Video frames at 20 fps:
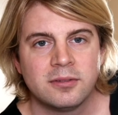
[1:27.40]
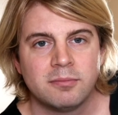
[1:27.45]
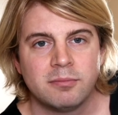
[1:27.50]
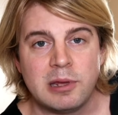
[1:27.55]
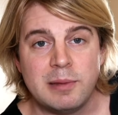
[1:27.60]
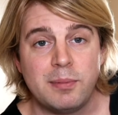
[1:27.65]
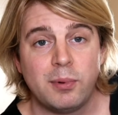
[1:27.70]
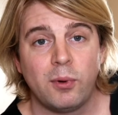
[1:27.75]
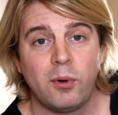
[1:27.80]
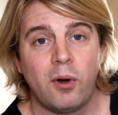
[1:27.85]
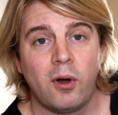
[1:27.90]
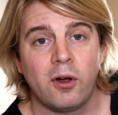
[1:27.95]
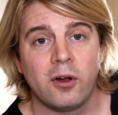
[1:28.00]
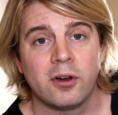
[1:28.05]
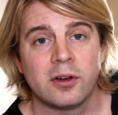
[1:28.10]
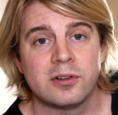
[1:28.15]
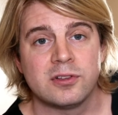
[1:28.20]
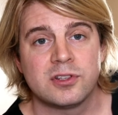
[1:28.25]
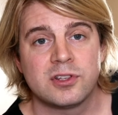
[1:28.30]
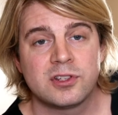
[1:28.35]
People
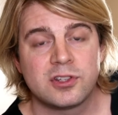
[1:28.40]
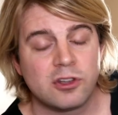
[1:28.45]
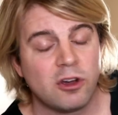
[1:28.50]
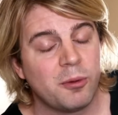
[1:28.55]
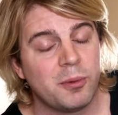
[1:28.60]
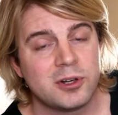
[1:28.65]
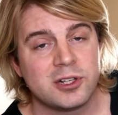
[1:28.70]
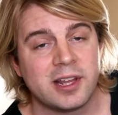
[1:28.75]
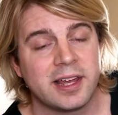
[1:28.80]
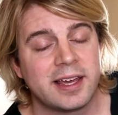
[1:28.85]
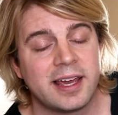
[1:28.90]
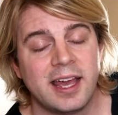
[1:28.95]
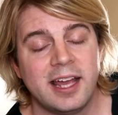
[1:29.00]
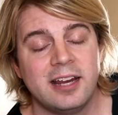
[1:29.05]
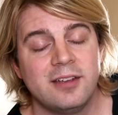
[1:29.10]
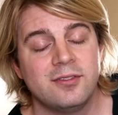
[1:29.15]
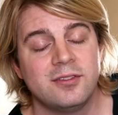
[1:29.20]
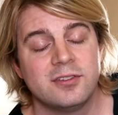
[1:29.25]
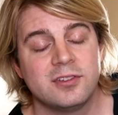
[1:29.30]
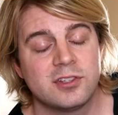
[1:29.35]
are in so much
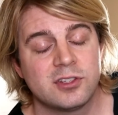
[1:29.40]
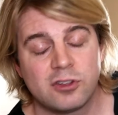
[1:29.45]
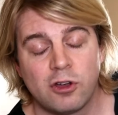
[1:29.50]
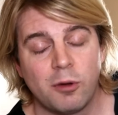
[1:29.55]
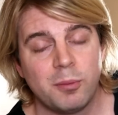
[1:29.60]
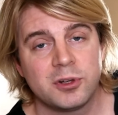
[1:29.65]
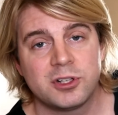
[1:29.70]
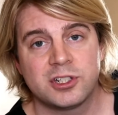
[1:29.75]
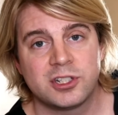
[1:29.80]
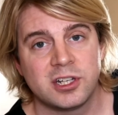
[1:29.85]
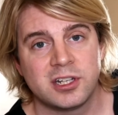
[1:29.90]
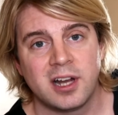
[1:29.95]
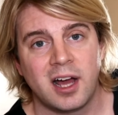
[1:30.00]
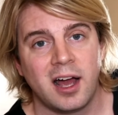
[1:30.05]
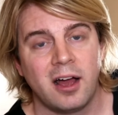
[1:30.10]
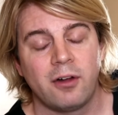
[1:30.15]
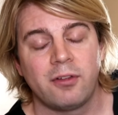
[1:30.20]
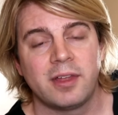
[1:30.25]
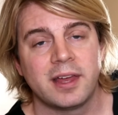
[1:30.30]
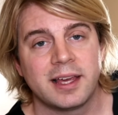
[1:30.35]

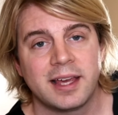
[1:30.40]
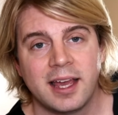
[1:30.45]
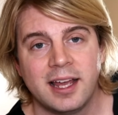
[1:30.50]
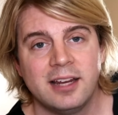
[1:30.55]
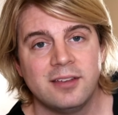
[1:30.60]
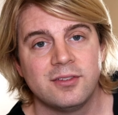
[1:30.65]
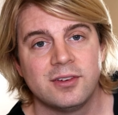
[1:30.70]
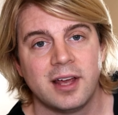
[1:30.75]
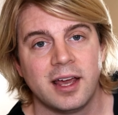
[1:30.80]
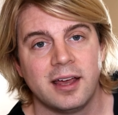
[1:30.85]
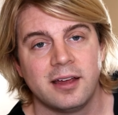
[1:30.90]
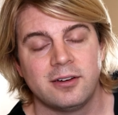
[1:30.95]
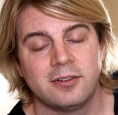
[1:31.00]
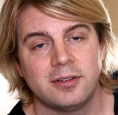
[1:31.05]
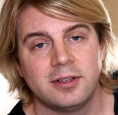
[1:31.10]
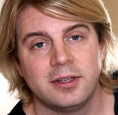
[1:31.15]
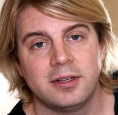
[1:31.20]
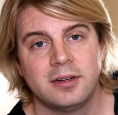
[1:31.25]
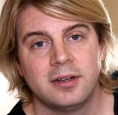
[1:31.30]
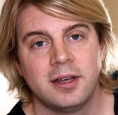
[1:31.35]
denial. They can't even handle